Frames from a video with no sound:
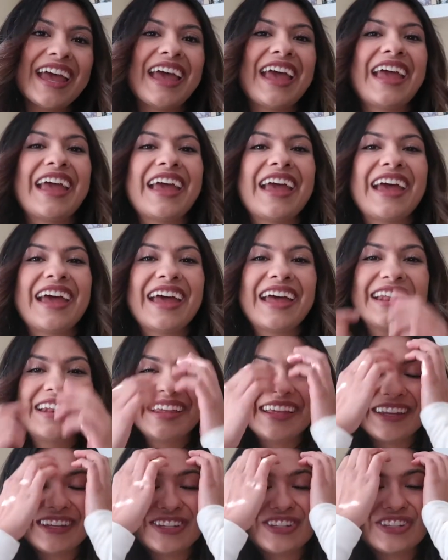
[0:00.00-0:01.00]
And
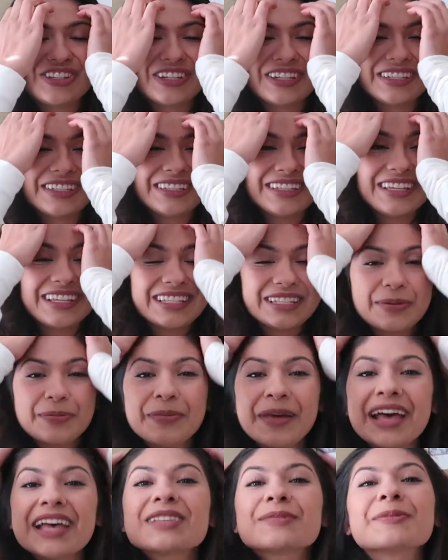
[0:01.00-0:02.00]
it's a
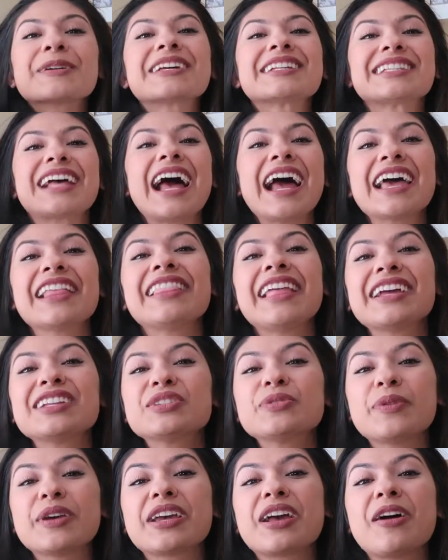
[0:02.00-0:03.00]
mess because I like
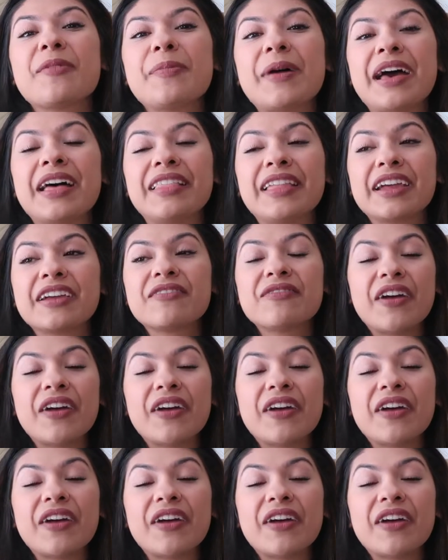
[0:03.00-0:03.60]
to wake up at like